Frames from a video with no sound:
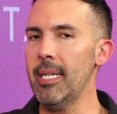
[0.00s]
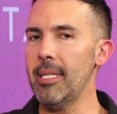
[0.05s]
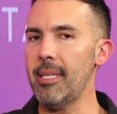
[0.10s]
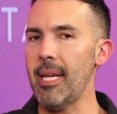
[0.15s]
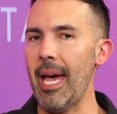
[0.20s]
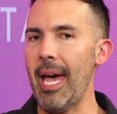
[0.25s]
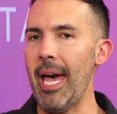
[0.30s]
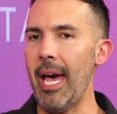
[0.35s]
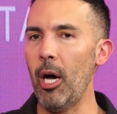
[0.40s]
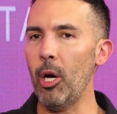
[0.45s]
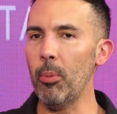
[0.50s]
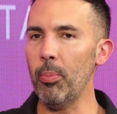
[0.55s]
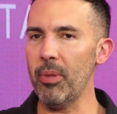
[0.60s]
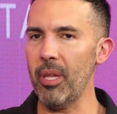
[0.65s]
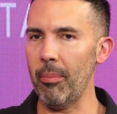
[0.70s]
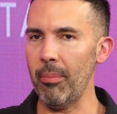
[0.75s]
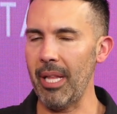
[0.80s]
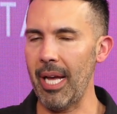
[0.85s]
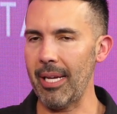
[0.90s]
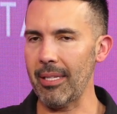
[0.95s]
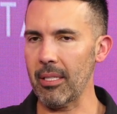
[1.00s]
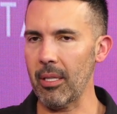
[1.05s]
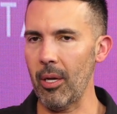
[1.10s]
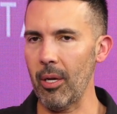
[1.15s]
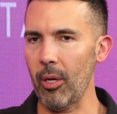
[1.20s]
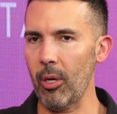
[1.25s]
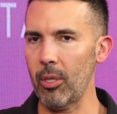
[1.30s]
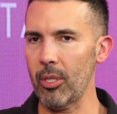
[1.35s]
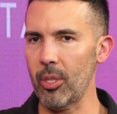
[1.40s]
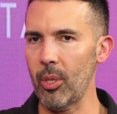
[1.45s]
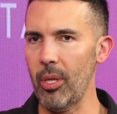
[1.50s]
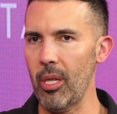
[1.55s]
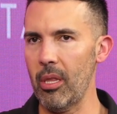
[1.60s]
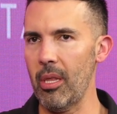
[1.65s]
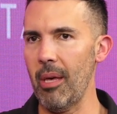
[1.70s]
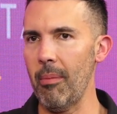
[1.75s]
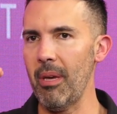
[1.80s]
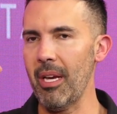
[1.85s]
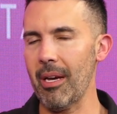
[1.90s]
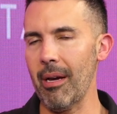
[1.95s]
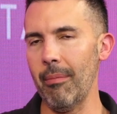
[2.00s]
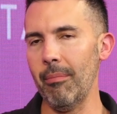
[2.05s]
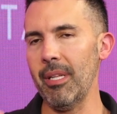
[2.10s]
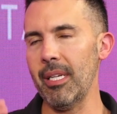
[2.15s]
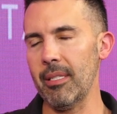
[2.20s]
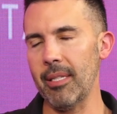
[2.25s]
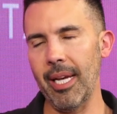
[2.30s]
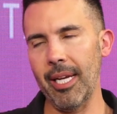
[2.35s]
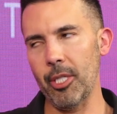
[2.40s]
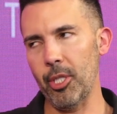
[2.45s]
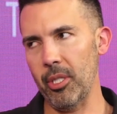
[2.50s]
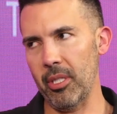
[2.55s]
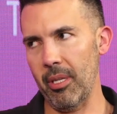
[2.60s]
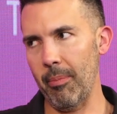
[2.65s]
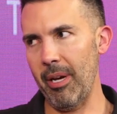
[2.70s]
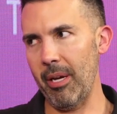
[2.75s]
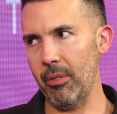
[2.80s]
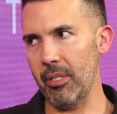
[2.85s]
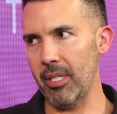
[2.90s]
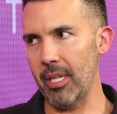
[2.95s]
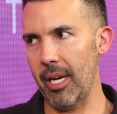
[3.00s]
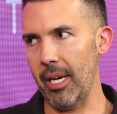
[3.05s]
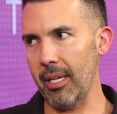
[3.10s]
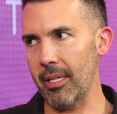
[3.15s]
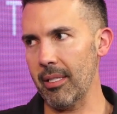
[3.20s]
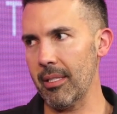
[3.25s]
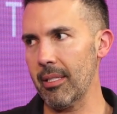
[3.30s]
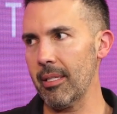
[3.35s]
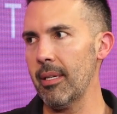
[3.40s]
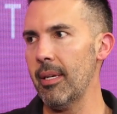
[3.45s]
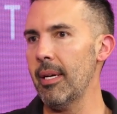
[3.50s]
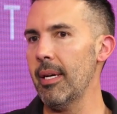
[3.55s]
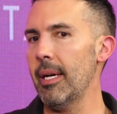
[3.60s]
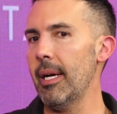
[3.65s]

to help them last longer so that they become less anxious about sex.